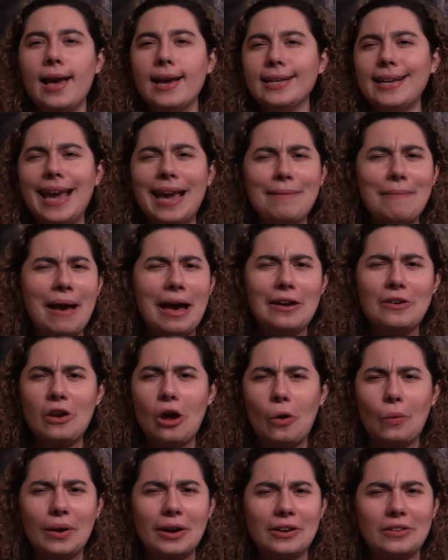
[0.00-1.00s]
Came out of
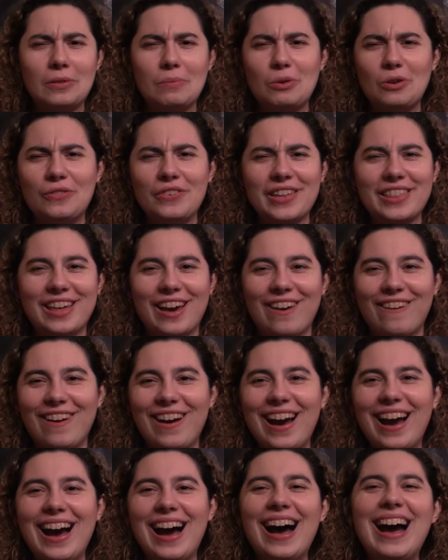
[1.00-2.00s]
nowhere in the movie, though.
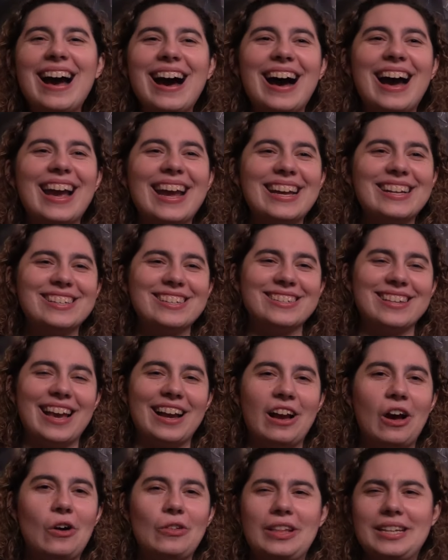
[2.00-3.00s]
It's just
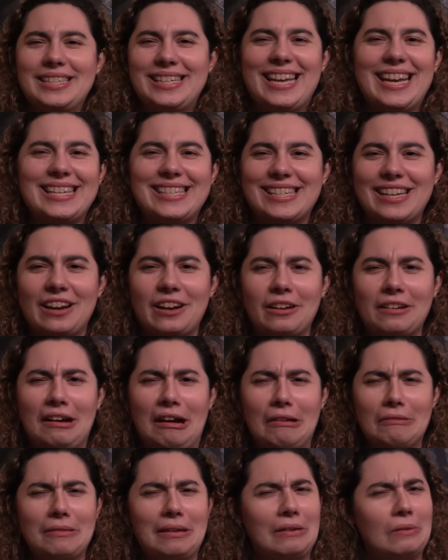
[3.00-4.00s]
like, oh, let's kiss here.
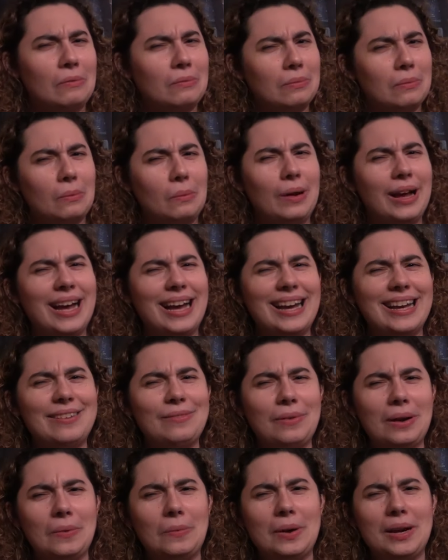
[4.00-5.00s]
I'm like, what?
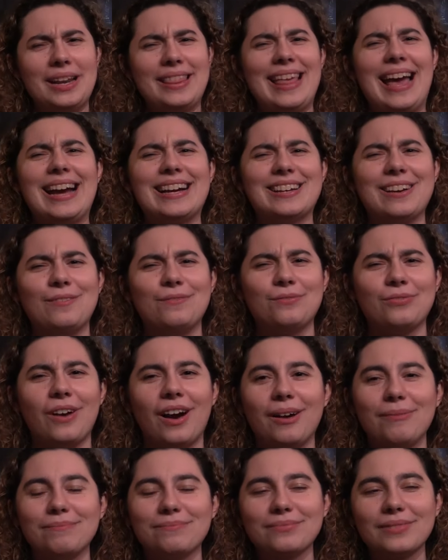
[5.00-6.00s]
Where did that come
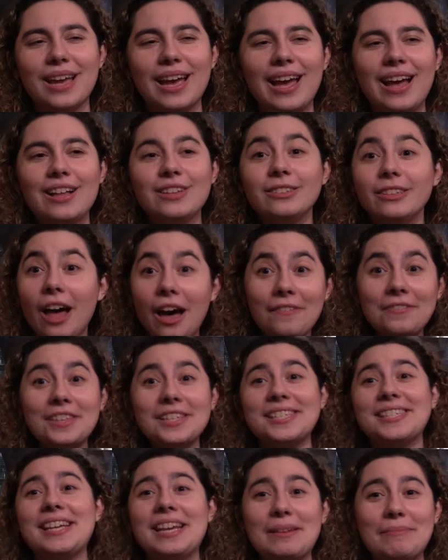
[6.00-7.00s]
from? Love
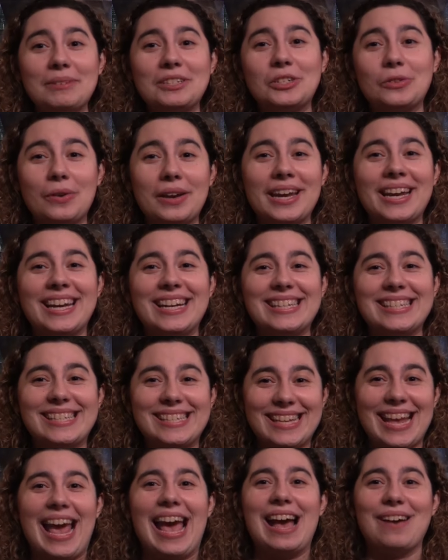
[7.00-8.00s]
the scene between
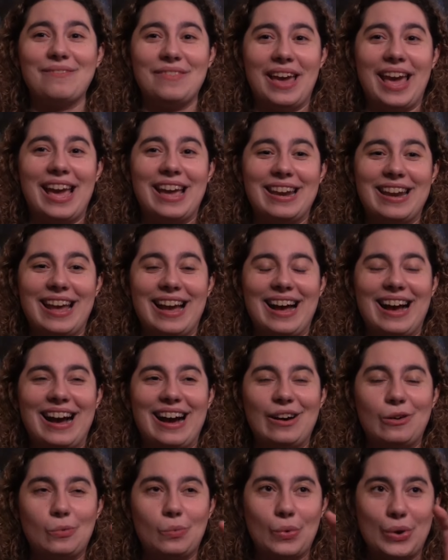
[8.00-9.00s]
Sam
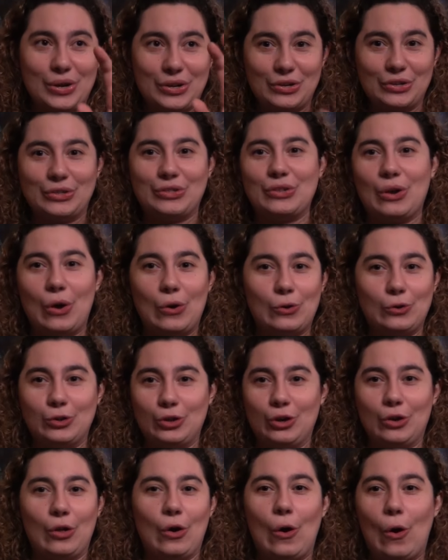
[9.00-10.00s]
and Winter
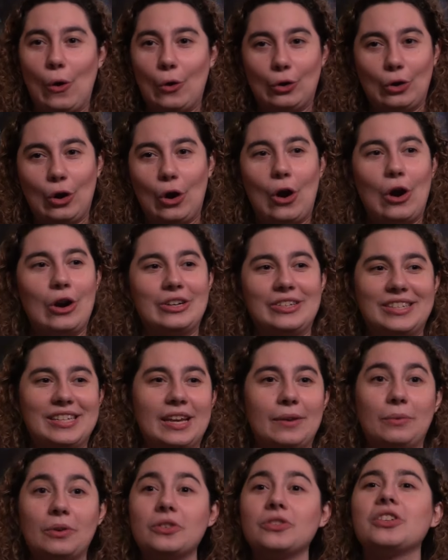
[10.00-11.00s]
Soldier, the whole car
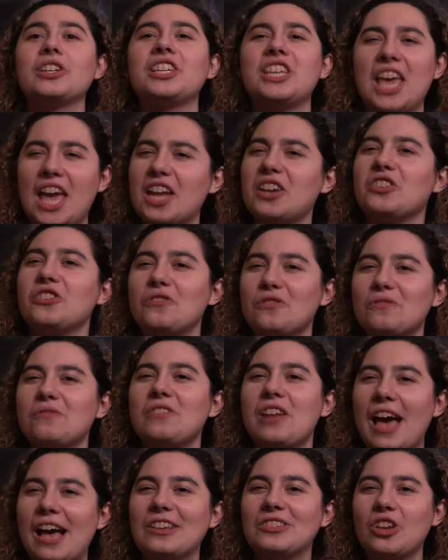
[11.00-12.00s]
scene where it's like, yeah, dude,
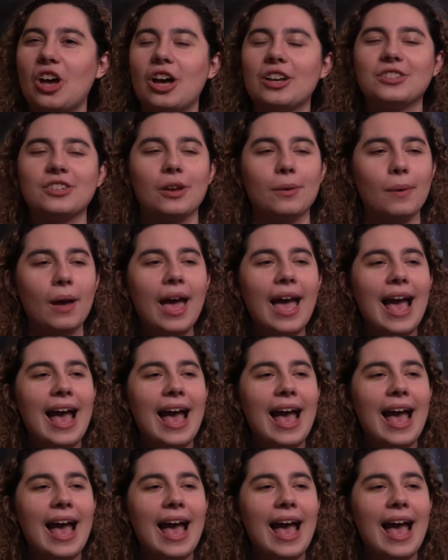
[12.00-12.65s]
that was awesome.